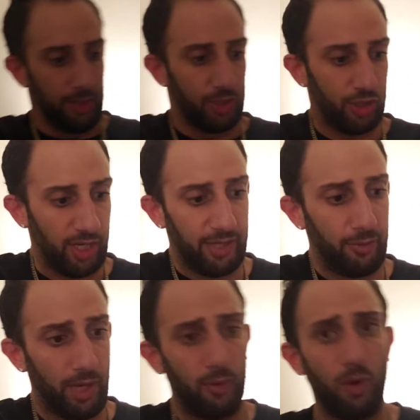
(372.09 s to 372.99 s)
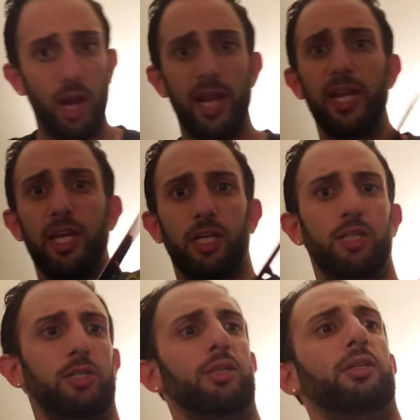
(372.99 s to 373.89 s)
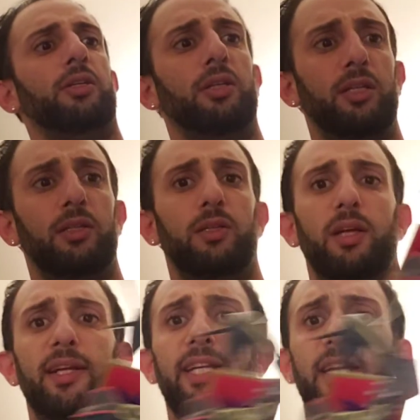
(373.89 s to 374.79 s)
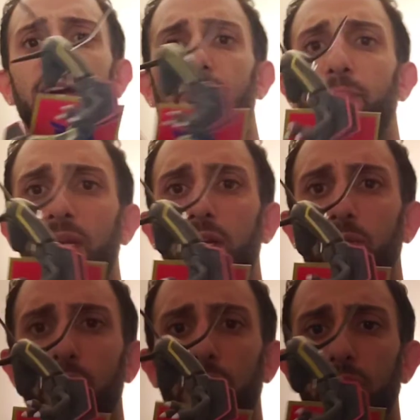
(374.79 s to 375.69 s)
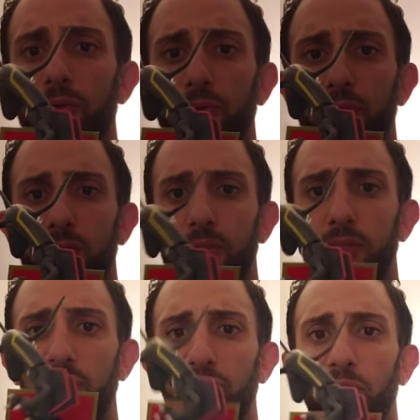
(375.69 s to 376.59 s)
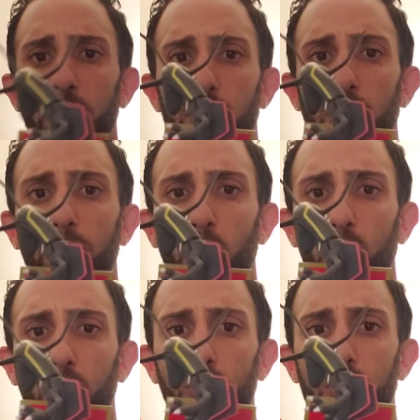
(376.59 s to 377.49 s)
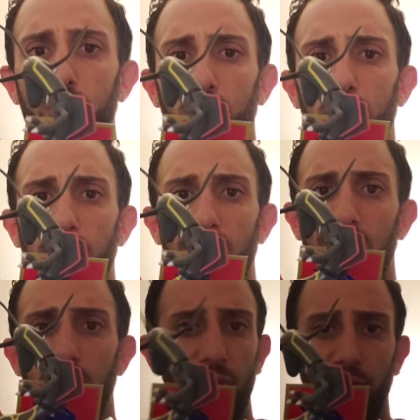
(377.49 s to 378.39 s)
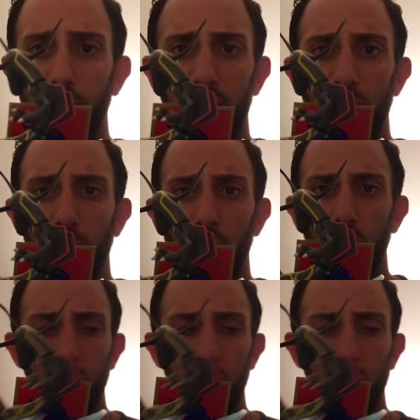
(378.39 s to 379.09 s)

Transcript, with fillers: Shiny Ray Ray! I need to have a meeting with you. Give us the polls and nothing but the polls.